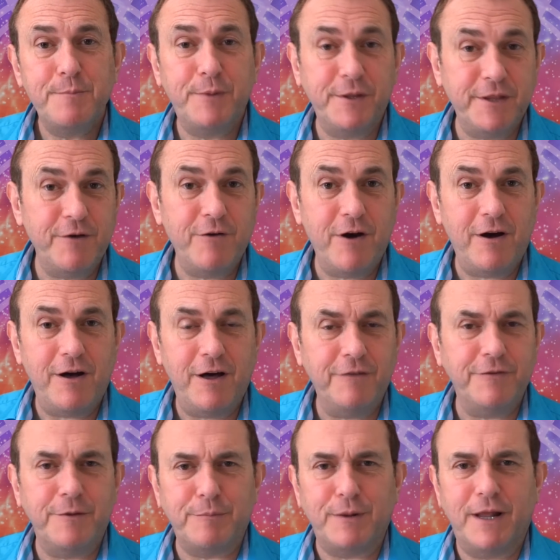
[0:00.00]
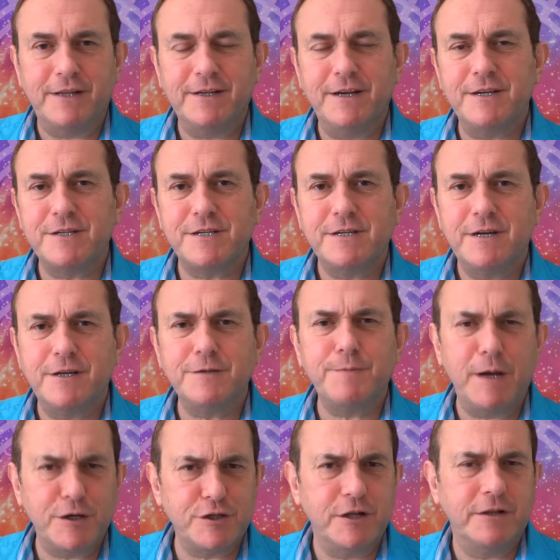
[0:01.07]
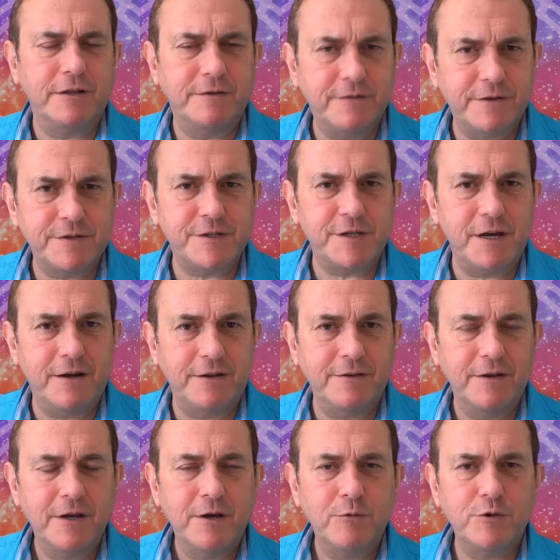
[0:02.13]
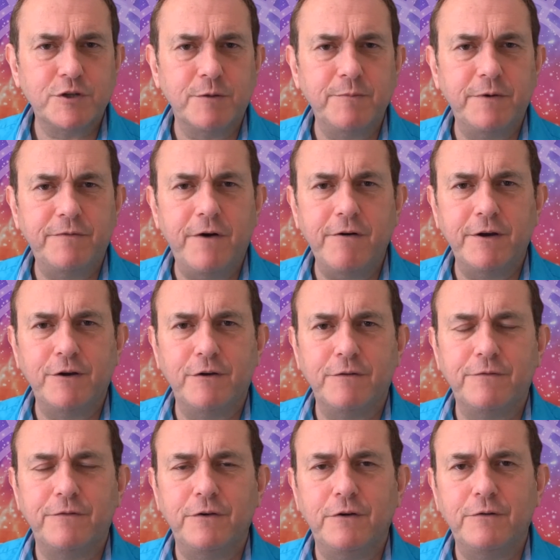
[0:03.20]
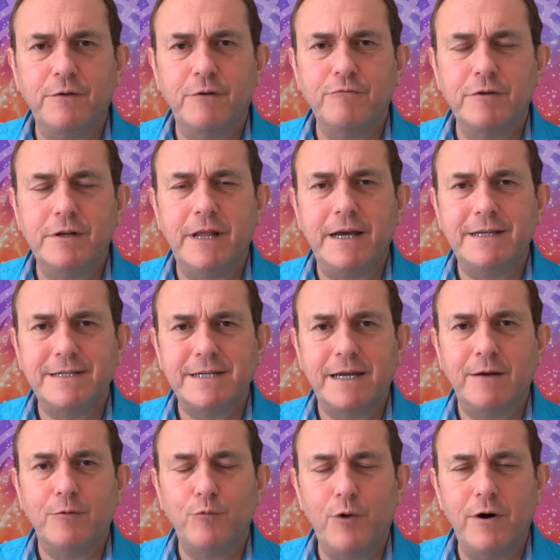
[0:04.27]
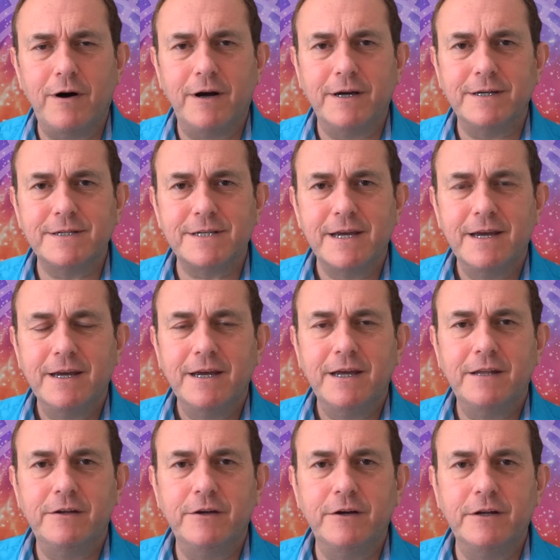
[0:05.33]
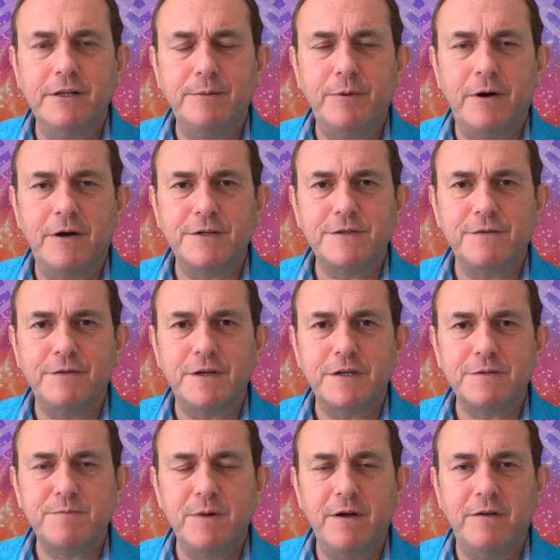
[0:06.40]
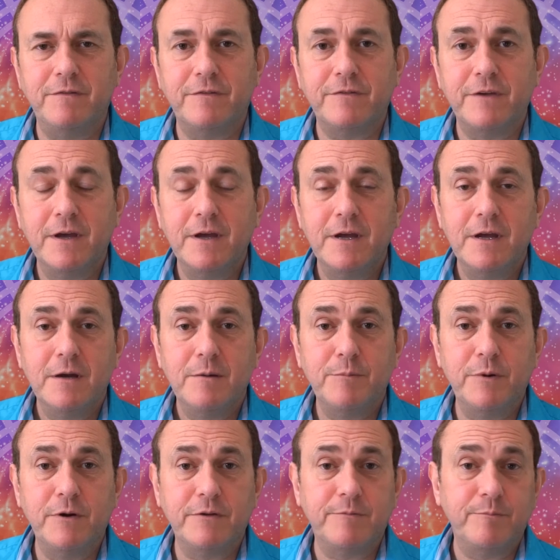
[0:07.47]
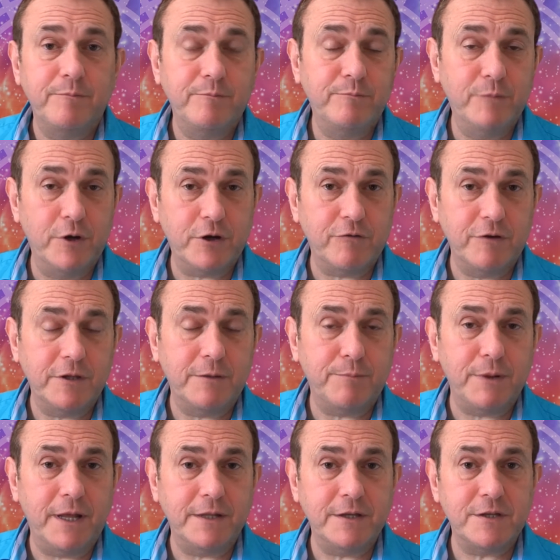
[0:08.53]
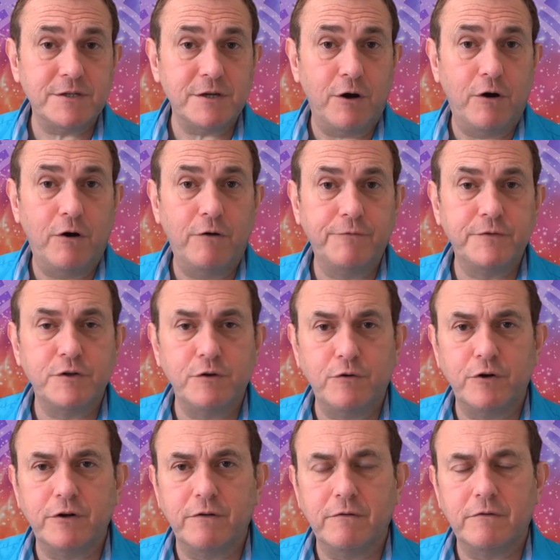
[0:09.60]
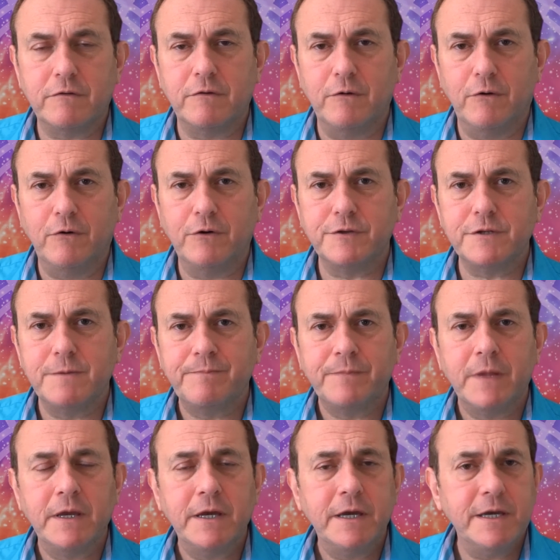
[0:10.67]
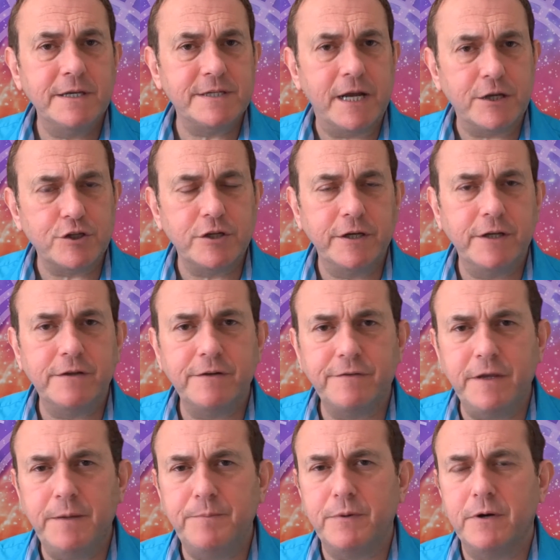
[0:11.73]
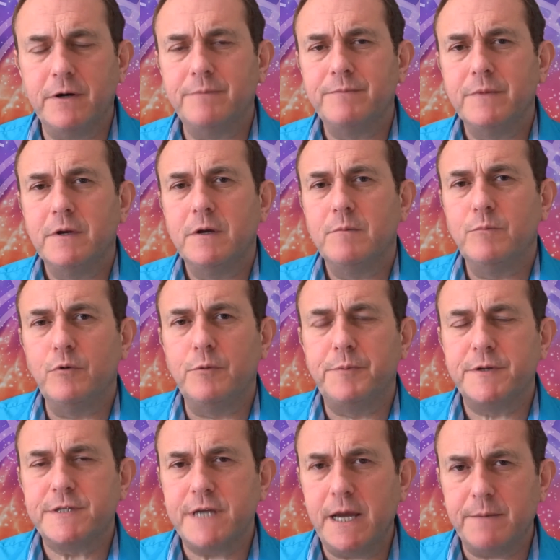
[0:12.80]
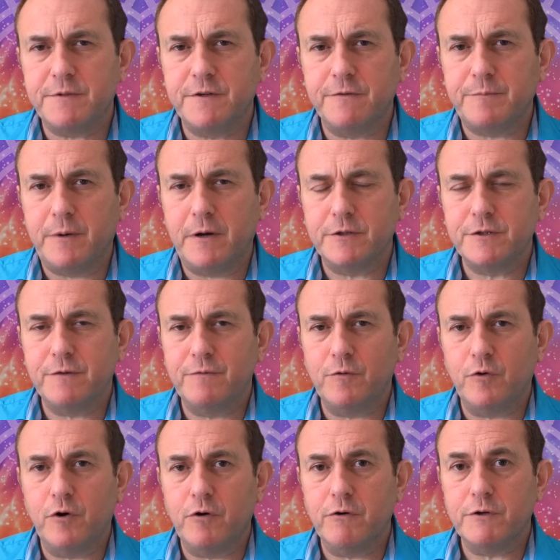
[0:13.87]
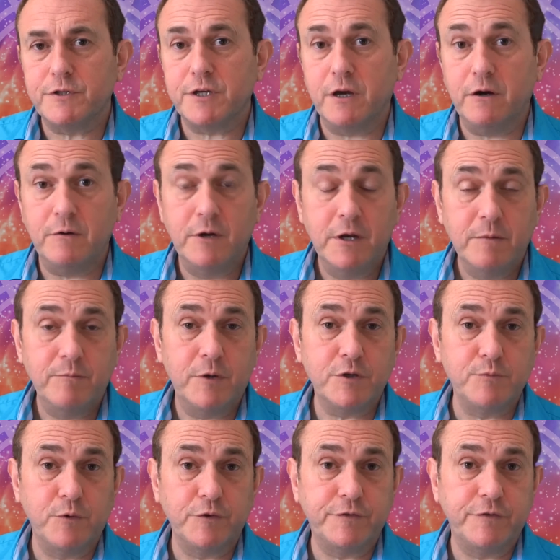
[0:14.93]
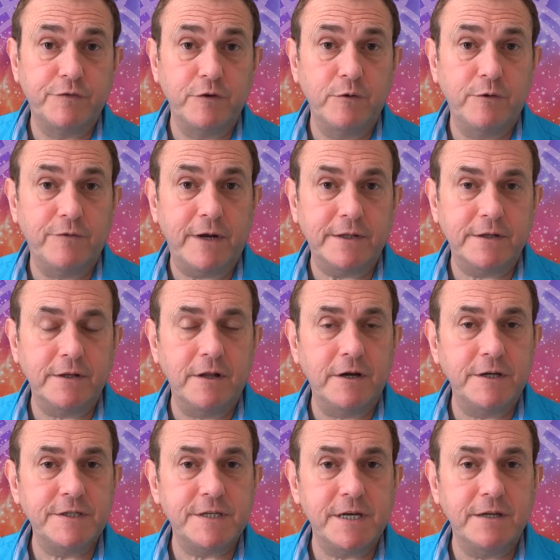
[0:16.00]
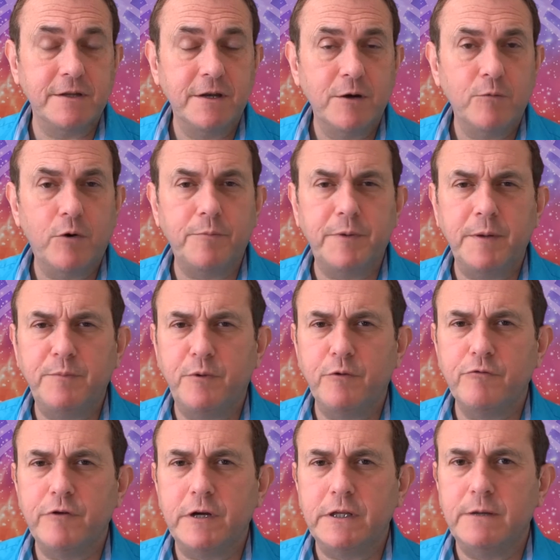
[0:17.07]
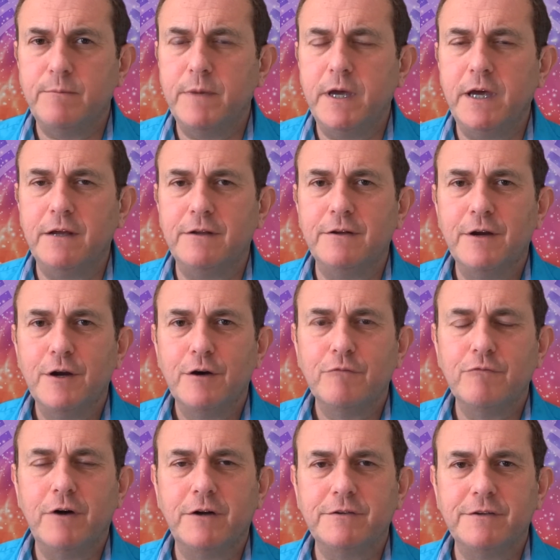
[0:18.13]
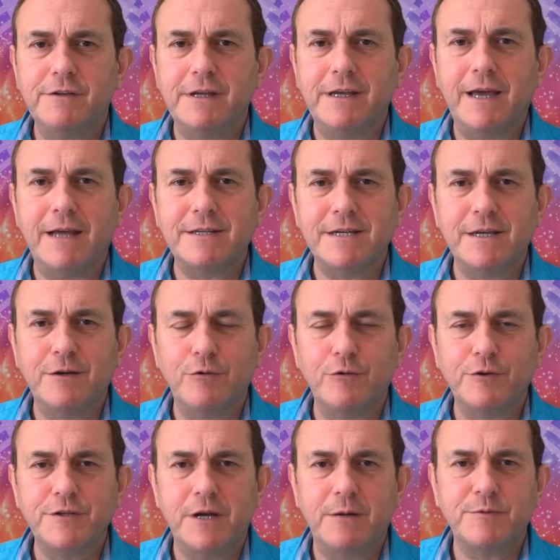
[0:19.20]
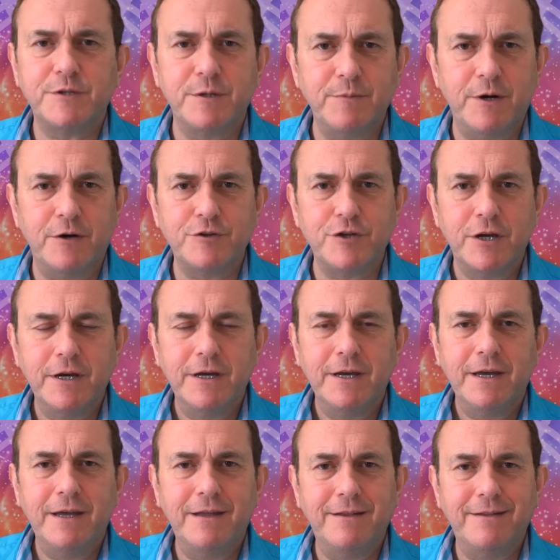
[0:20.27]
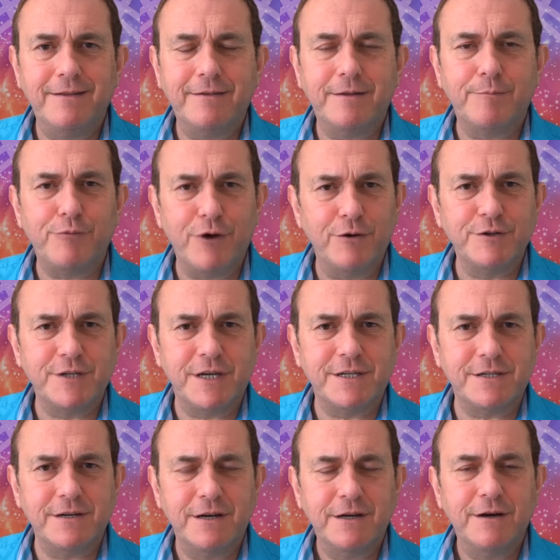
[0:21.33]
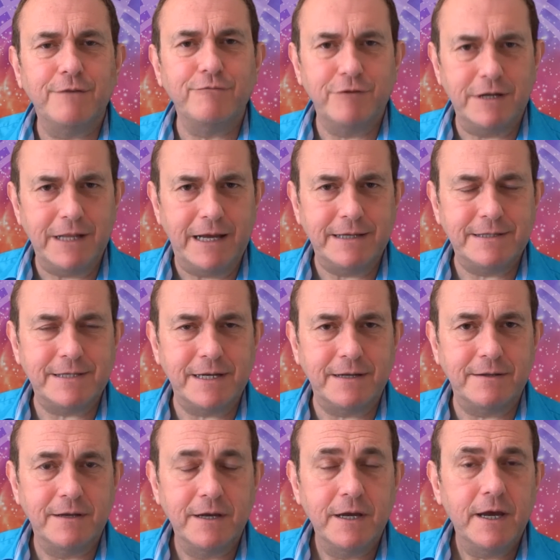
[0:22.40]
But there are other planets, especially the Sun, which can be very good for you relating-wise in the early parts of this month. But Mercury, the planet of talk and thought, is actually in a deeper, more perceptive part of your horoscope, much more to do with analysing what people really mean rather than getting caught up so much in the process of relating.